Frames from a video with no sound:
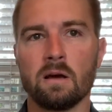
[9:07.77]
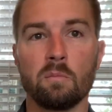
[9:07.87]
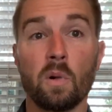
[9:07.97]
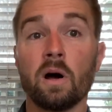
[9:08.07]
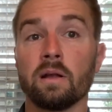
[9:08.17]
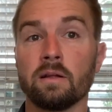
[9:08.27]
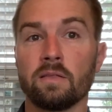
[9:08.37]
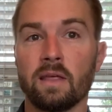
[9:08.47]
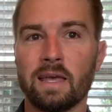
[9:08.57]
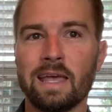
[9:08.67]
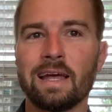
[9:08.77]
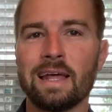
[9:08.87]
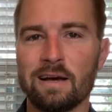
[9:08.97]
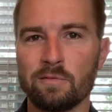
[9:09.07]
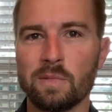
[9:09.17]
But they can
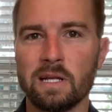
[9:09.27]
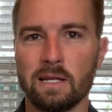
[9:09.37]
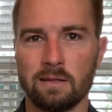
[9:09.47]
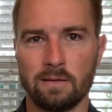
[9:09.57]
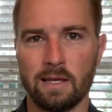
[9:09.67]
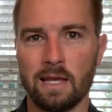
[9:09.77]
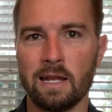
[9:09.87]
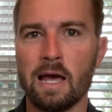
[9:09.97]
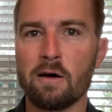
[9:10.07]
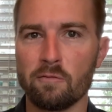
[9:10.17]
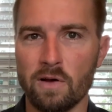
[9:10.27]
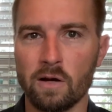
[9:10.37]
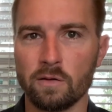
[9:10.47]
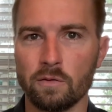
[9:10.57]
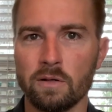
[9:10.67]
have meaning. They can have
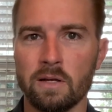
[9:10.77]
value.